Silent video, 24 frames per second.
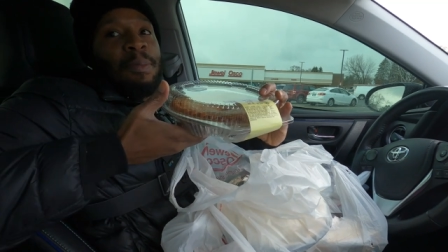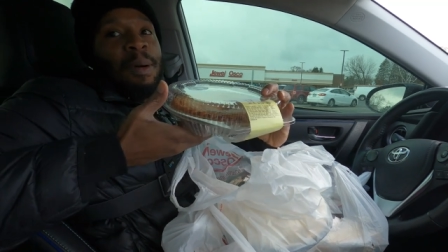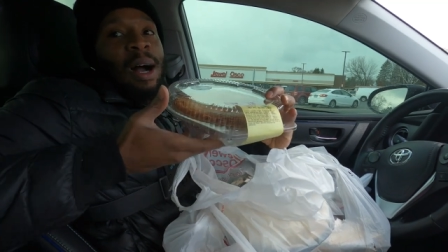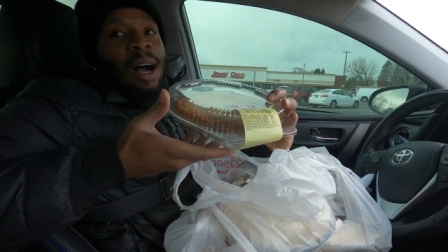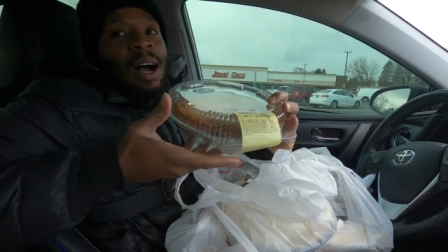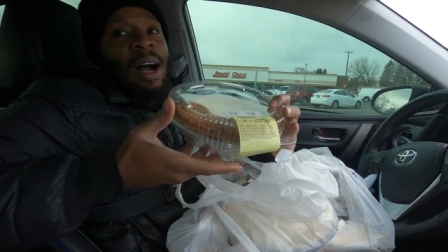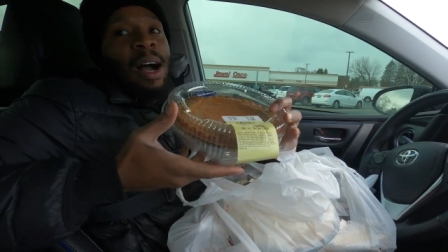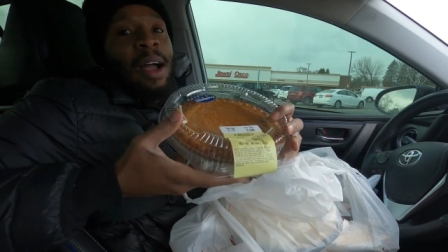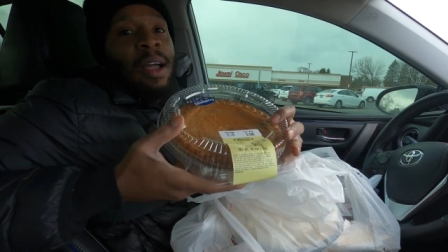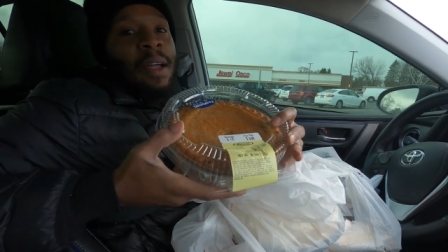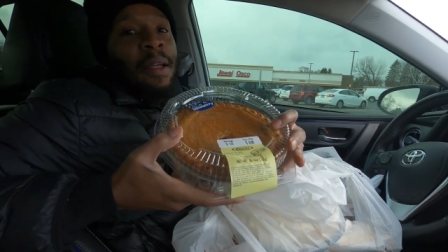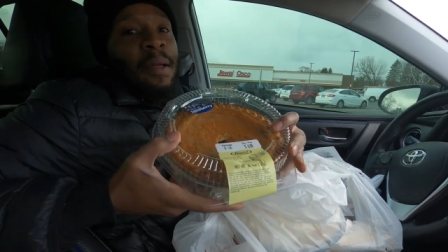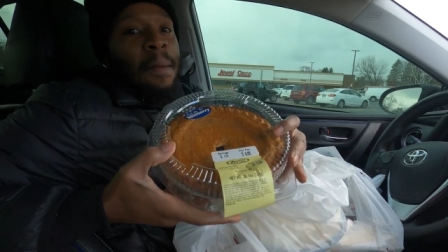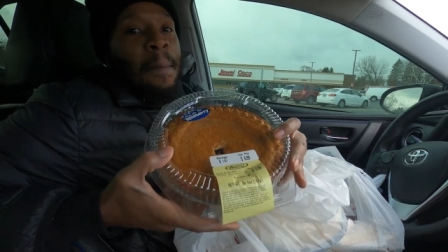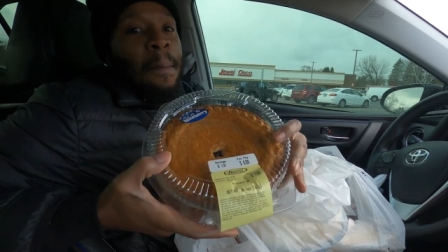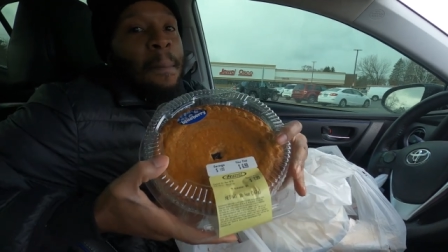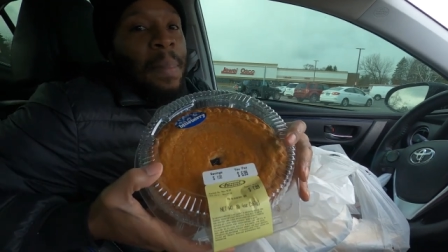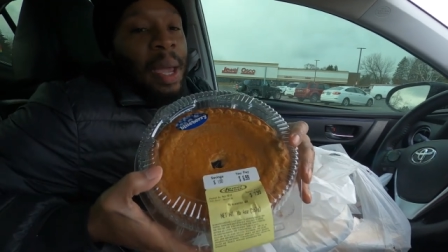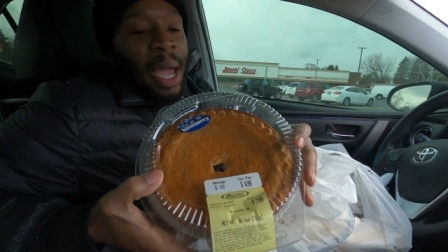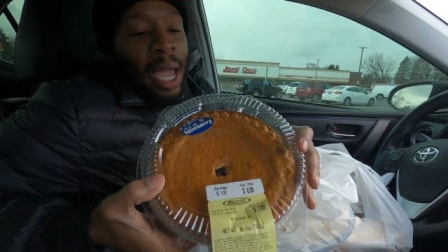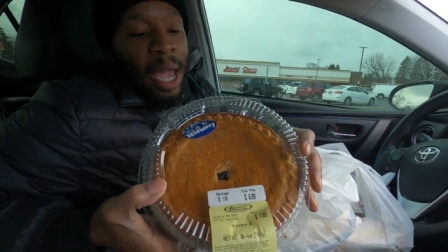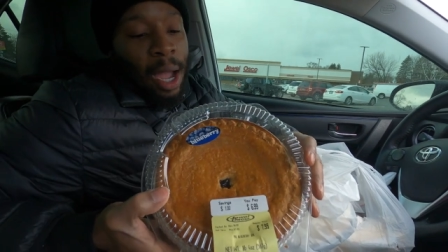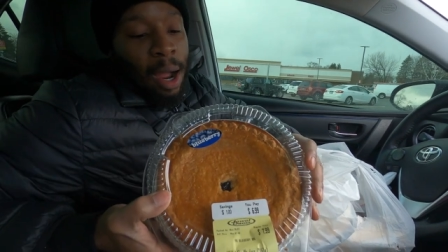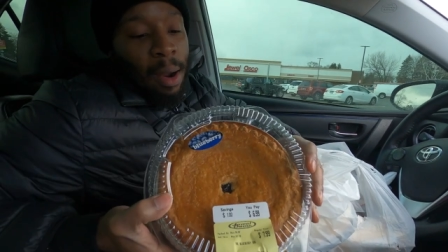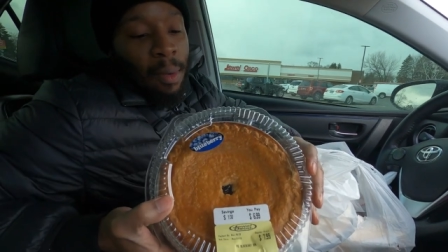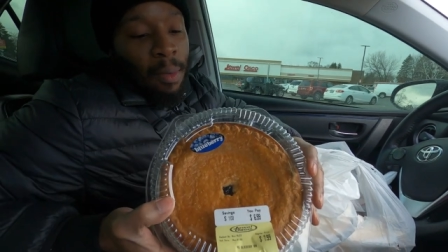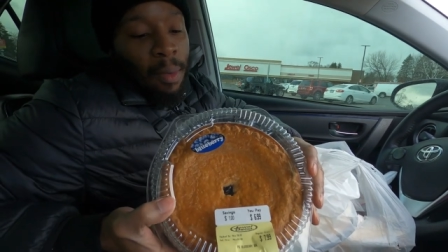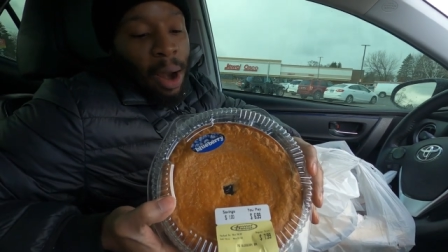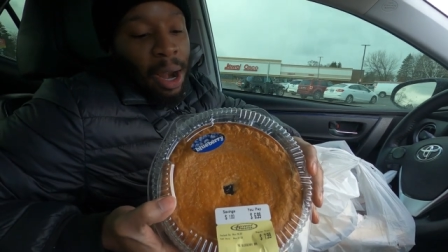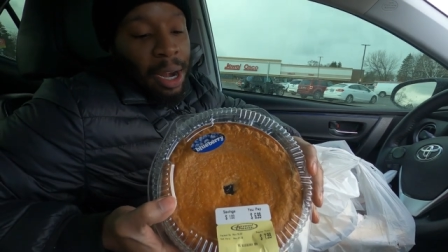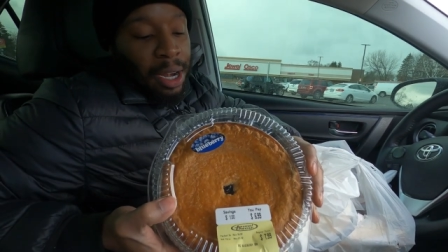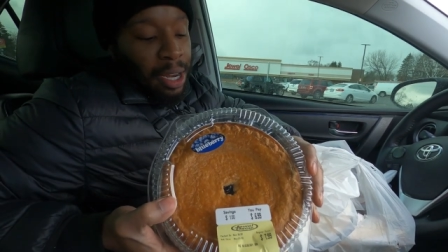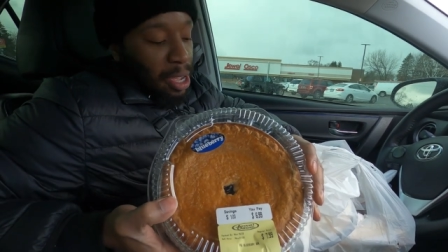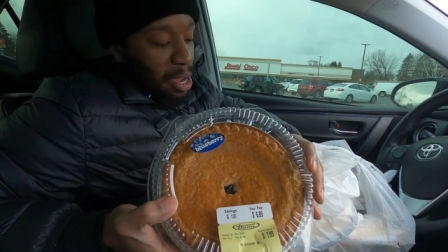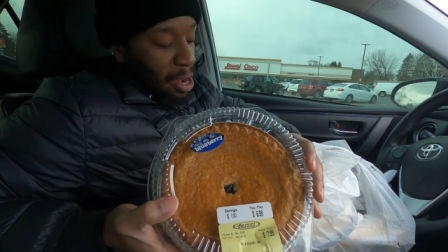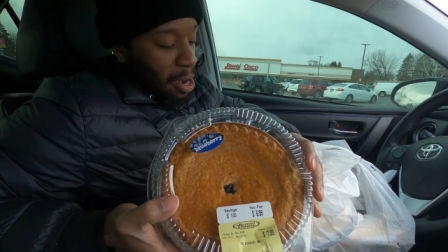pie. Bam,
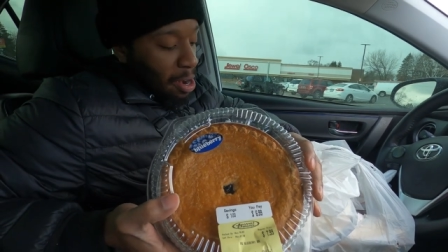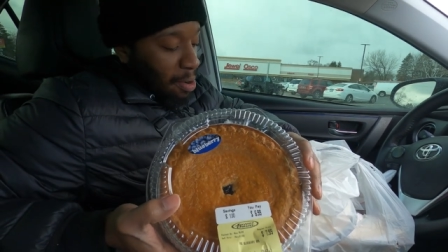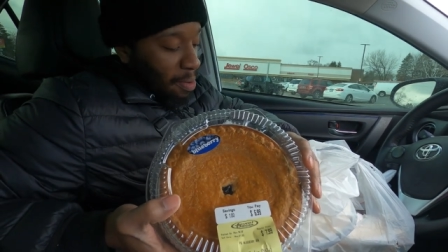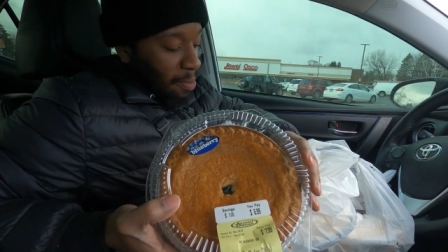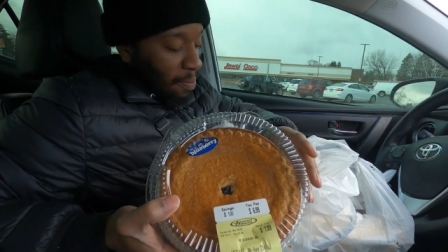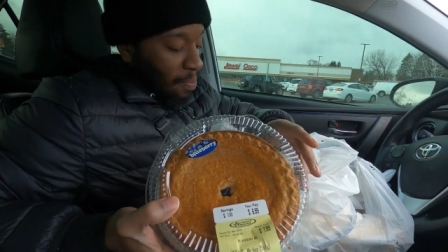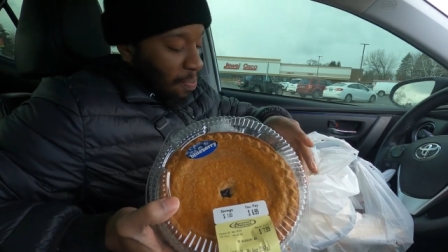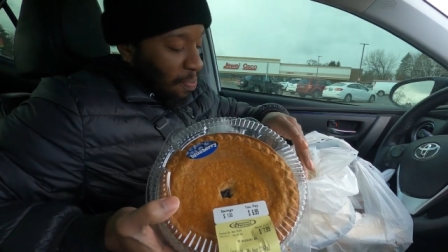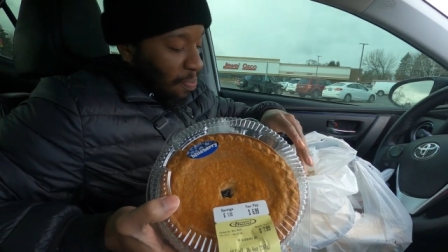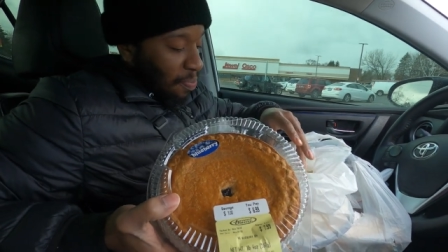right here.